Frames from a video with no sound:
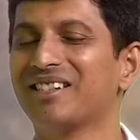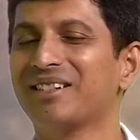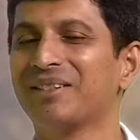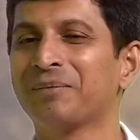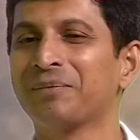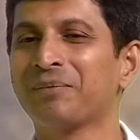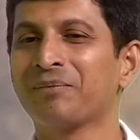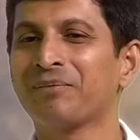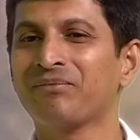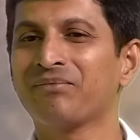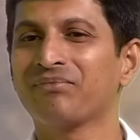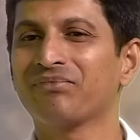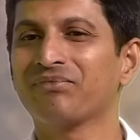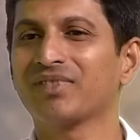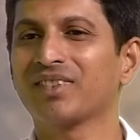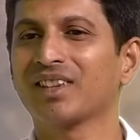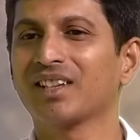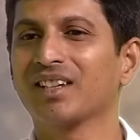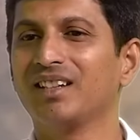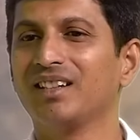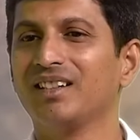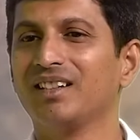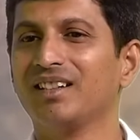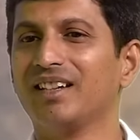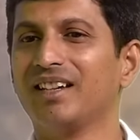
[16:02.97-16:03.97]

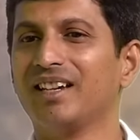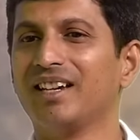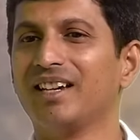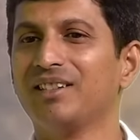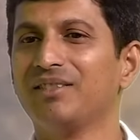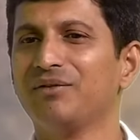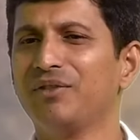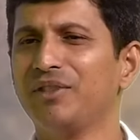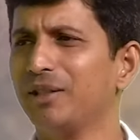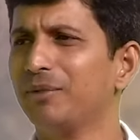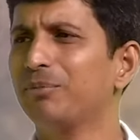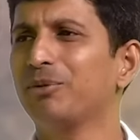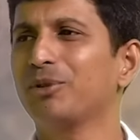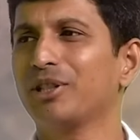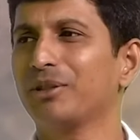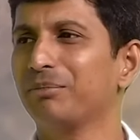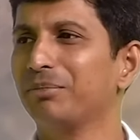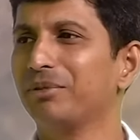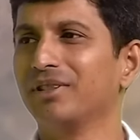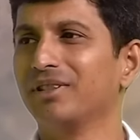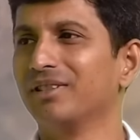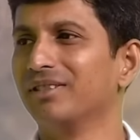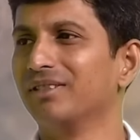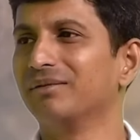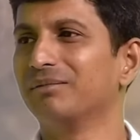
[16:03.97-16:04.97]
Okay. And we had put up
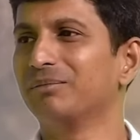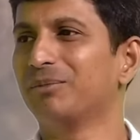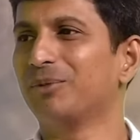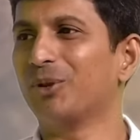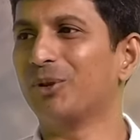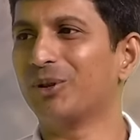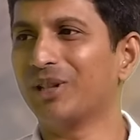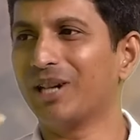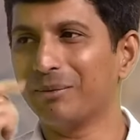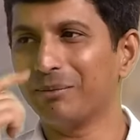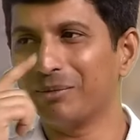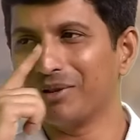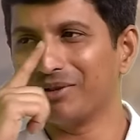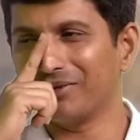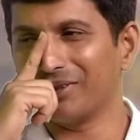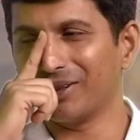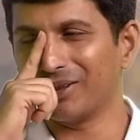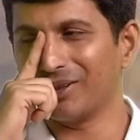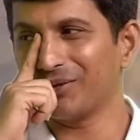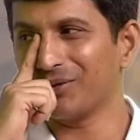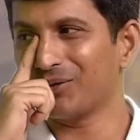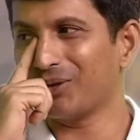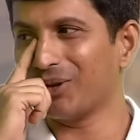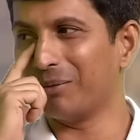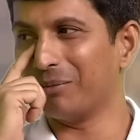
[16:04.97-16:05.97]
a program in
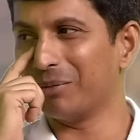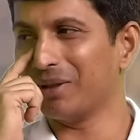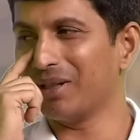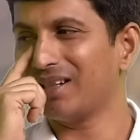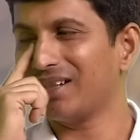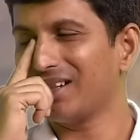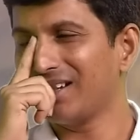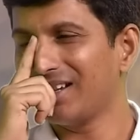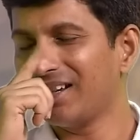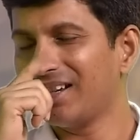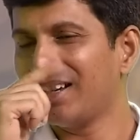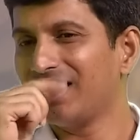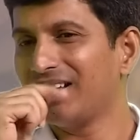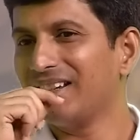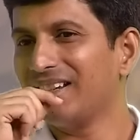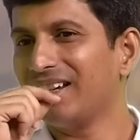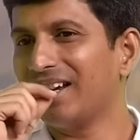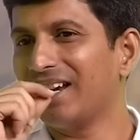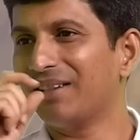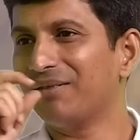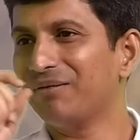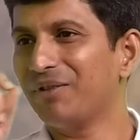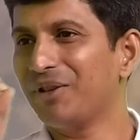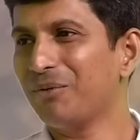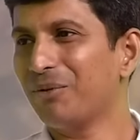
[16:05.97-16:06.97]
front of Swami,
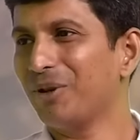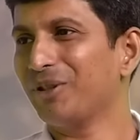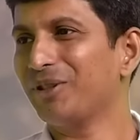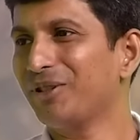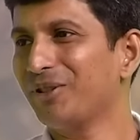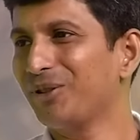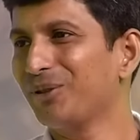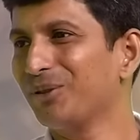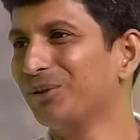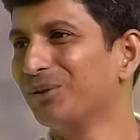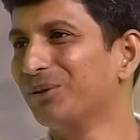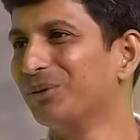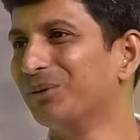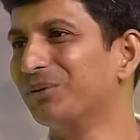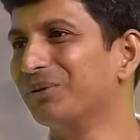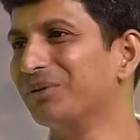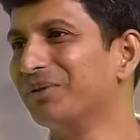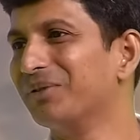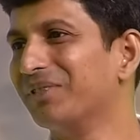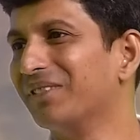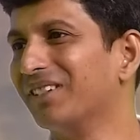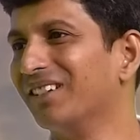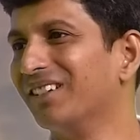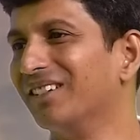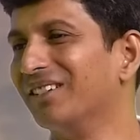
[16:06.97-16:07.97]
and we wanted
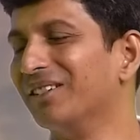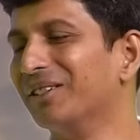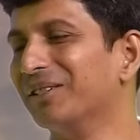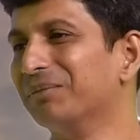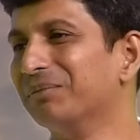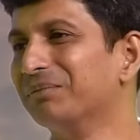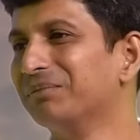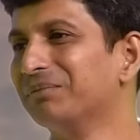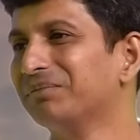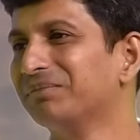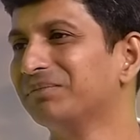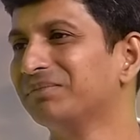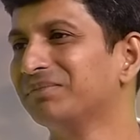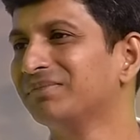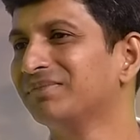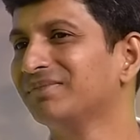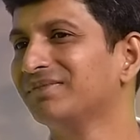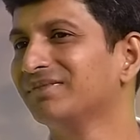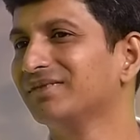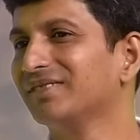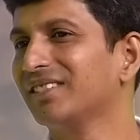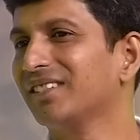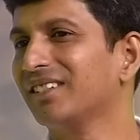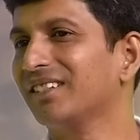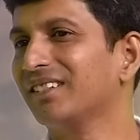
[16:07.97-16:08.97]
to
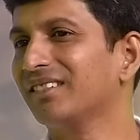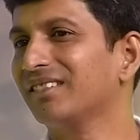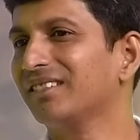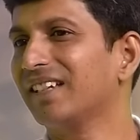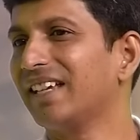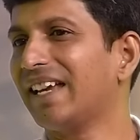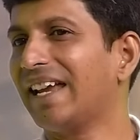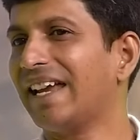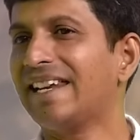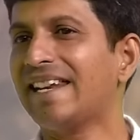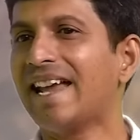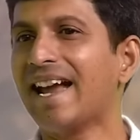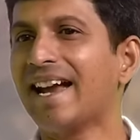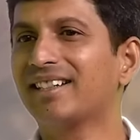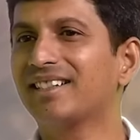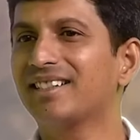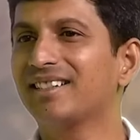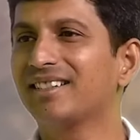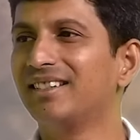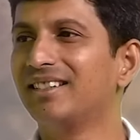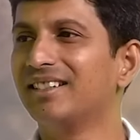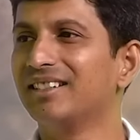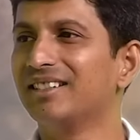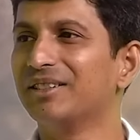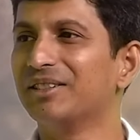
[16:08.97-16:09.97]

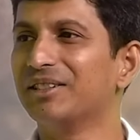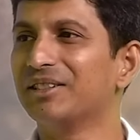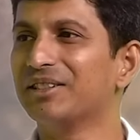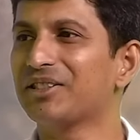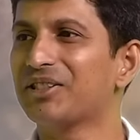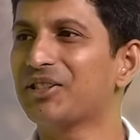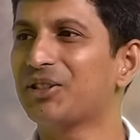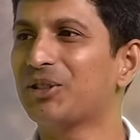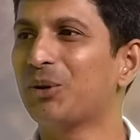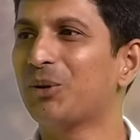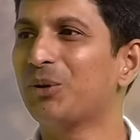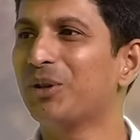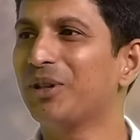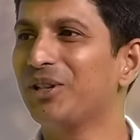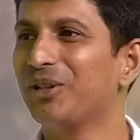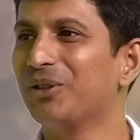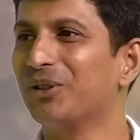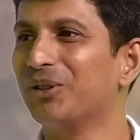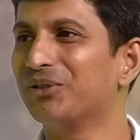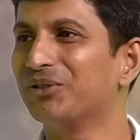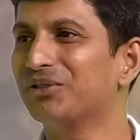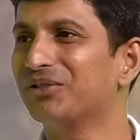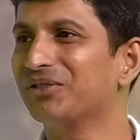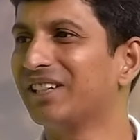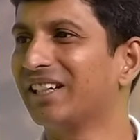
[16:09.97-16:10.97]
enact the story
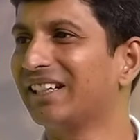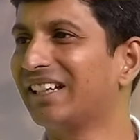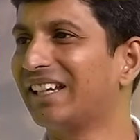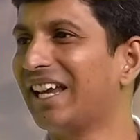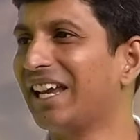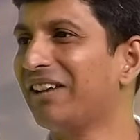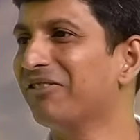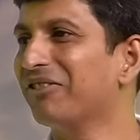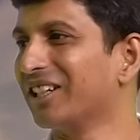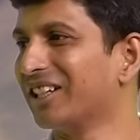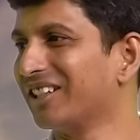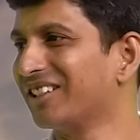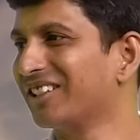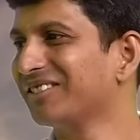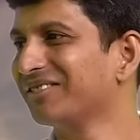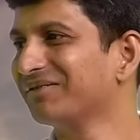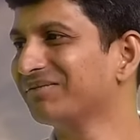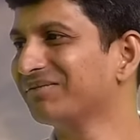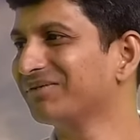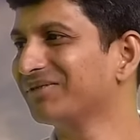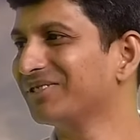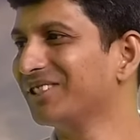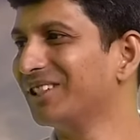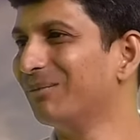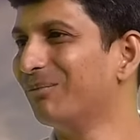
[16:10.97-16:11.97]
of the Kevat,
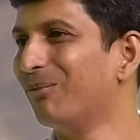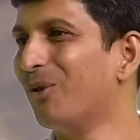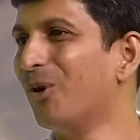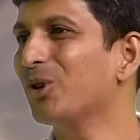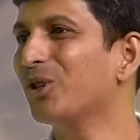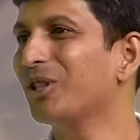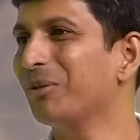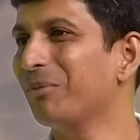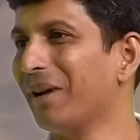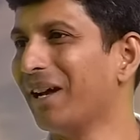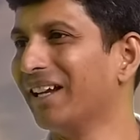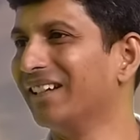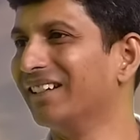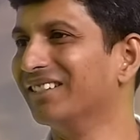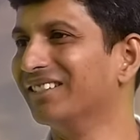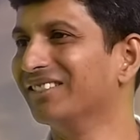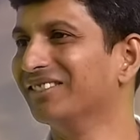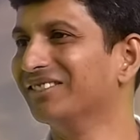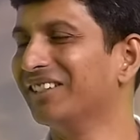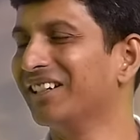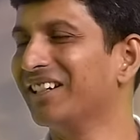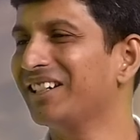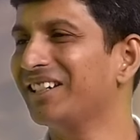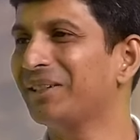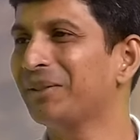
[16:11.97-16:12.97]
the boatman,
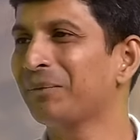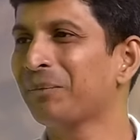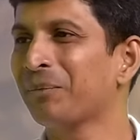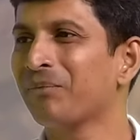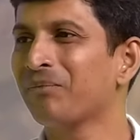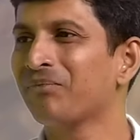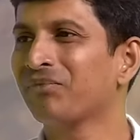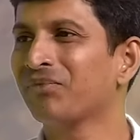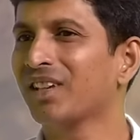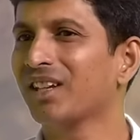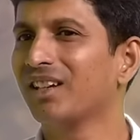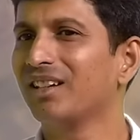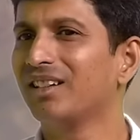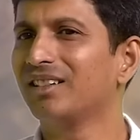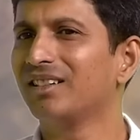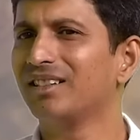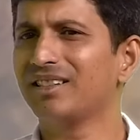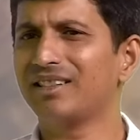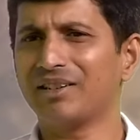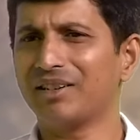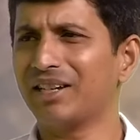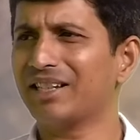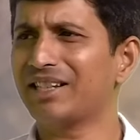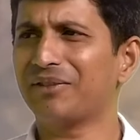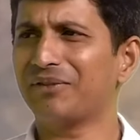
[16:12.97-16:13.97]
right?
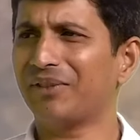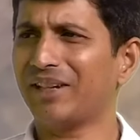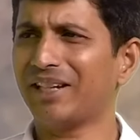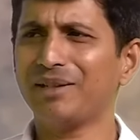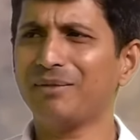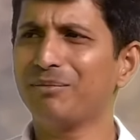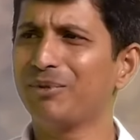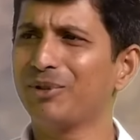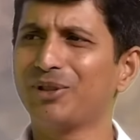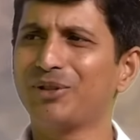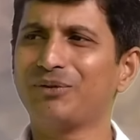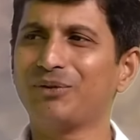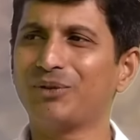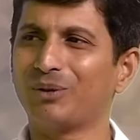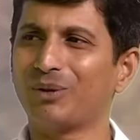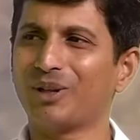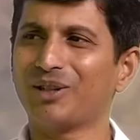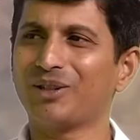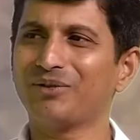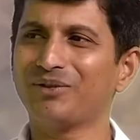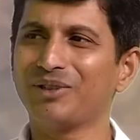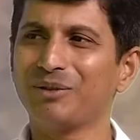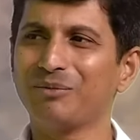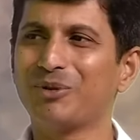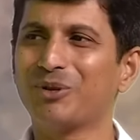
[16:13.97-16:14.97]
It's a very beautiful,
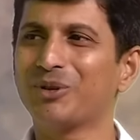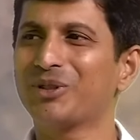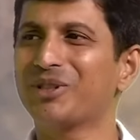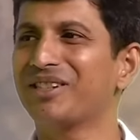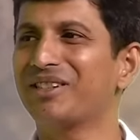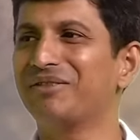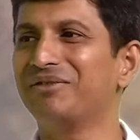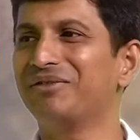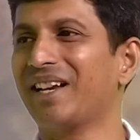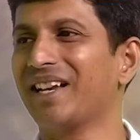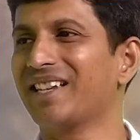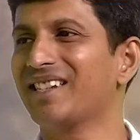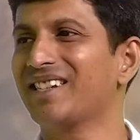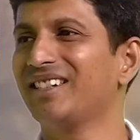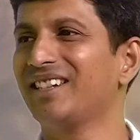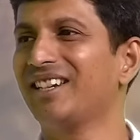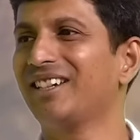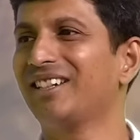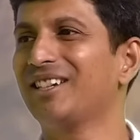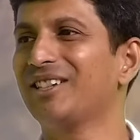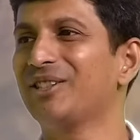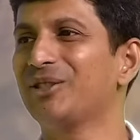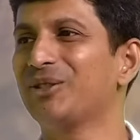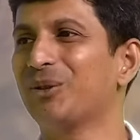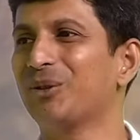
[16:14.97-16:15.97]
one of the most
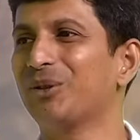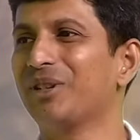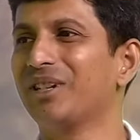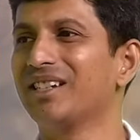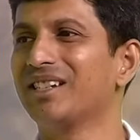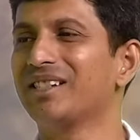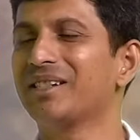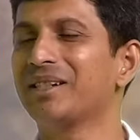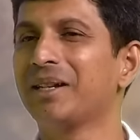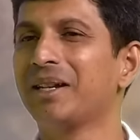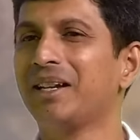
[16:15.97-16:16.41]
fascinating stories.